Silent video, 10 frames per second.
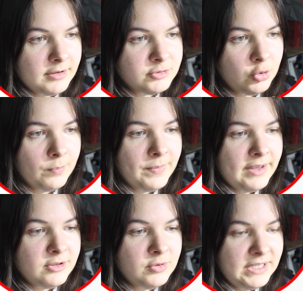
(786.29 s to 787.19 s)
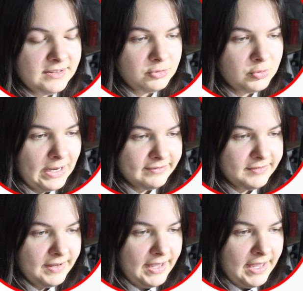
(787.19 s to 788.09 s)
So you need to
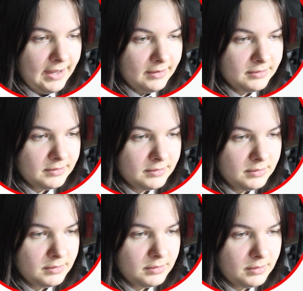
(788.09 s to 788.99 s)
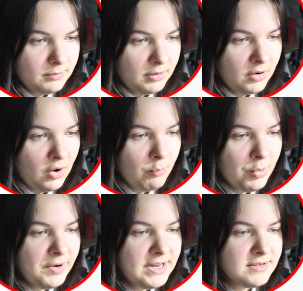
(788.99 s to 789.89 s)
have a
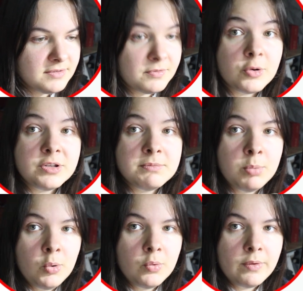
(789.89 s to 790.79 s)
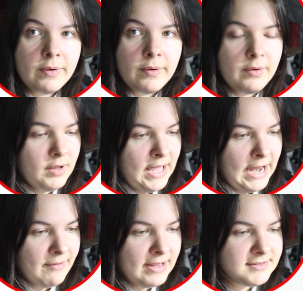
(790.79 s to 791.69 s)
component for the blue
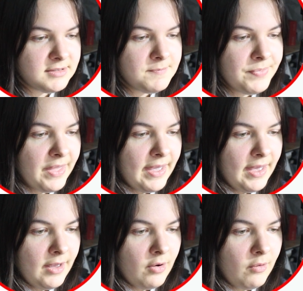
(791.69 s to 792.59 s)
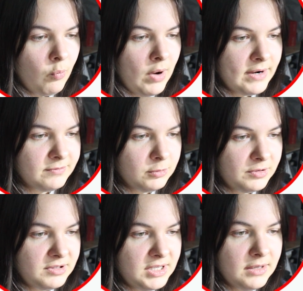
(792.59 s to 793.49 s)
areas, one
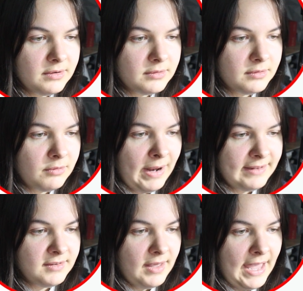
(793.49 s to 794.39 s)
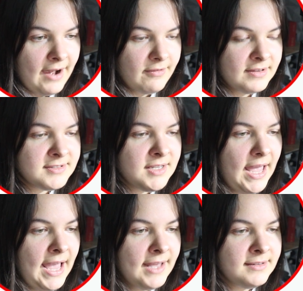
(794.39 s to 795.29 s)
for the red areas,
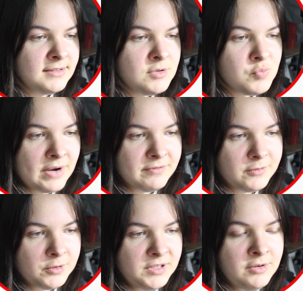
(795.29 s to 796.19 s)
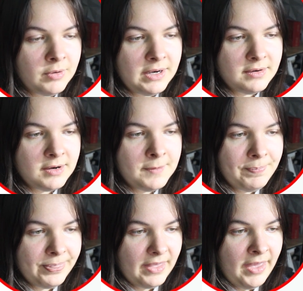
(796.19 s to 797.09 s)
and one for the green
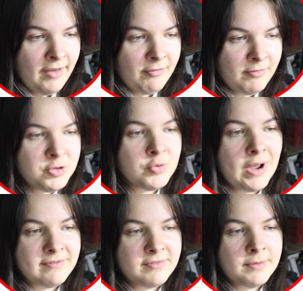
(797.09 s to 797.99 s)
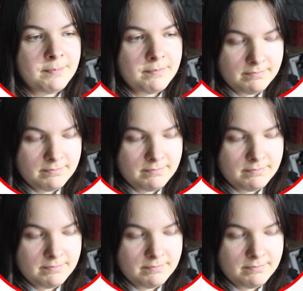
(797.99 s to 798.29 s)
if you have a